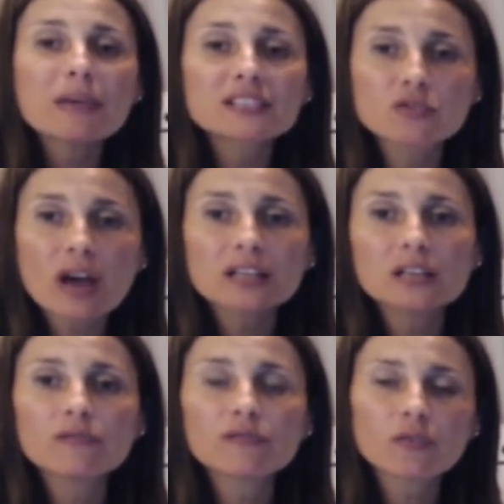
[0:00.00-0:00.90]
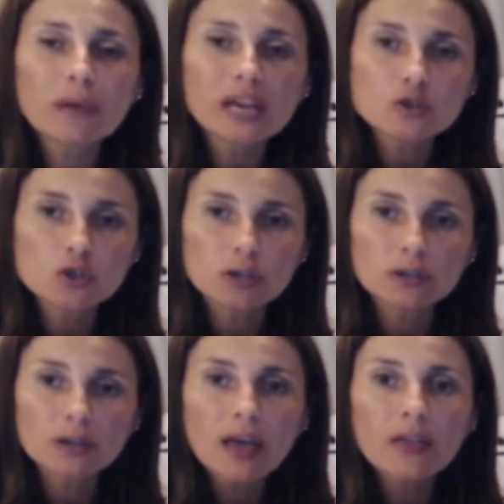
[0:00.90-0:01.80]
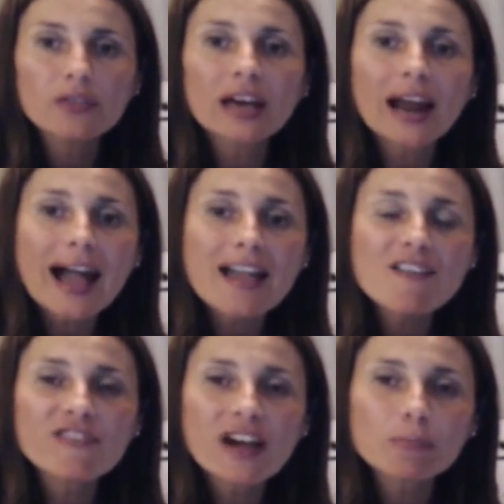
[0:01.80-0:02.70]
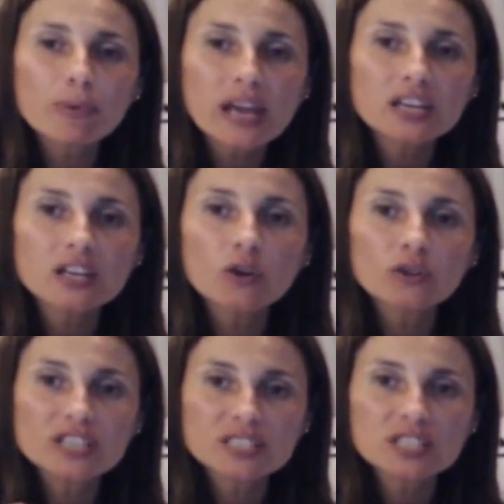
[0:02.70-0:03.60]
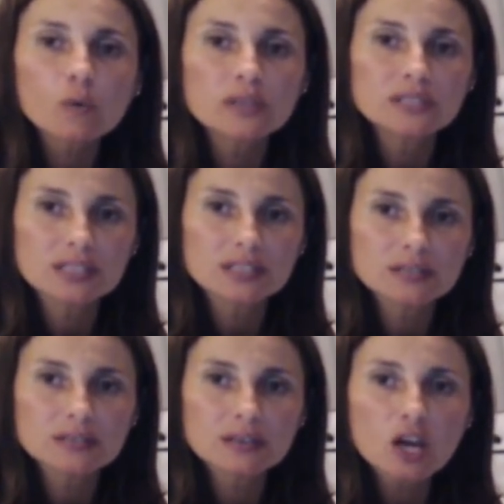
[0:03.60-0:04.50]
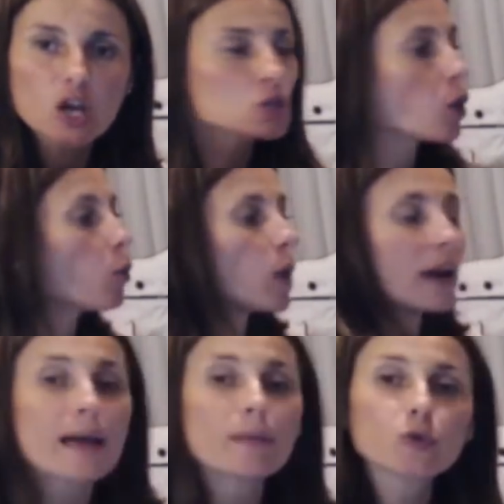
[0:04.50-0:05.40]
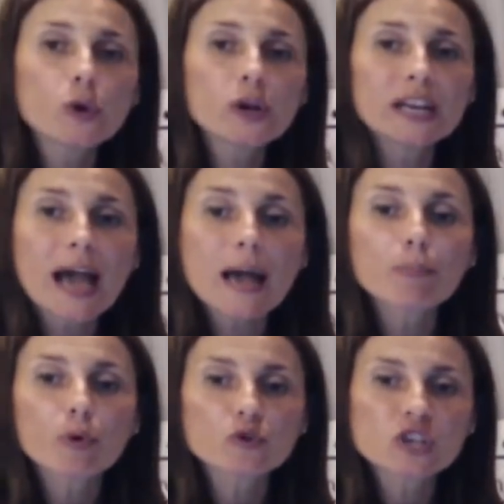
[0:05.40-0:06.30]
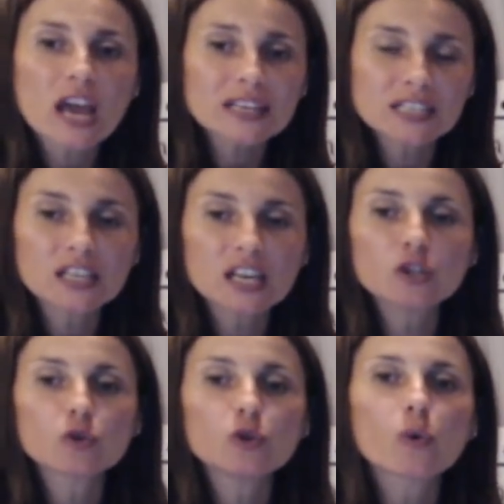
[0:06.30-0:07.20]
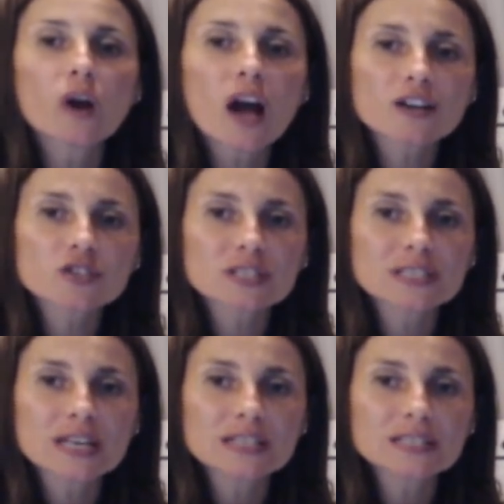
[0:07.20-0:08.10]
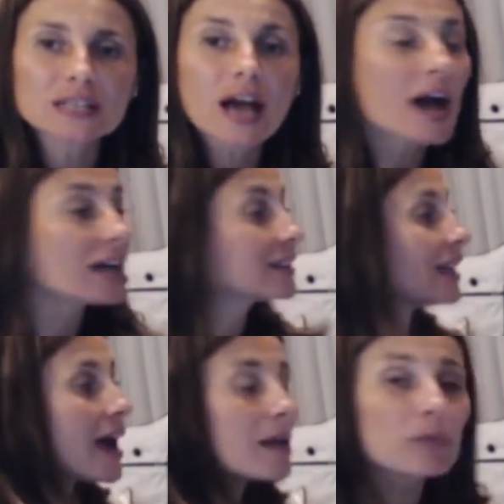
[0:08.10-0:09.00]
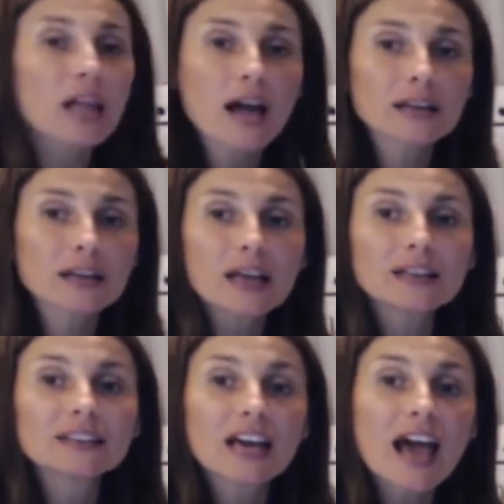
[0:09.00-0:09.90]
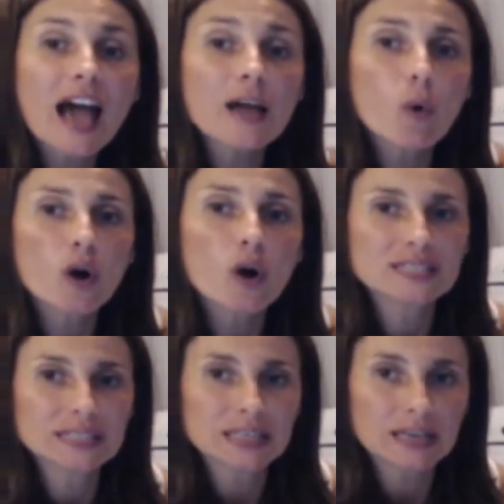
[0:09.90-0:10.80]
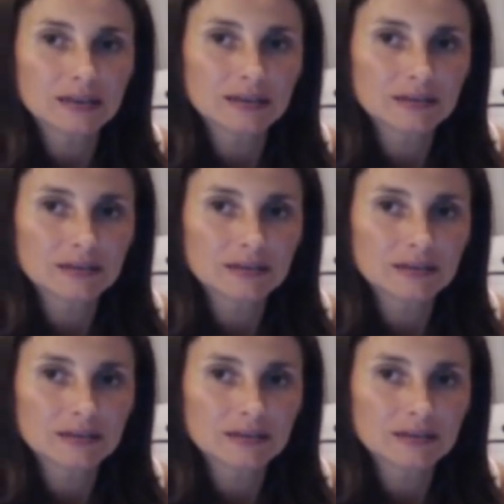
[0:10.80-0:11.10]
extracting information that I am vibrating on these sequences. So what I'm doing, I'm projecting into your consciousness a timeline that I want to see.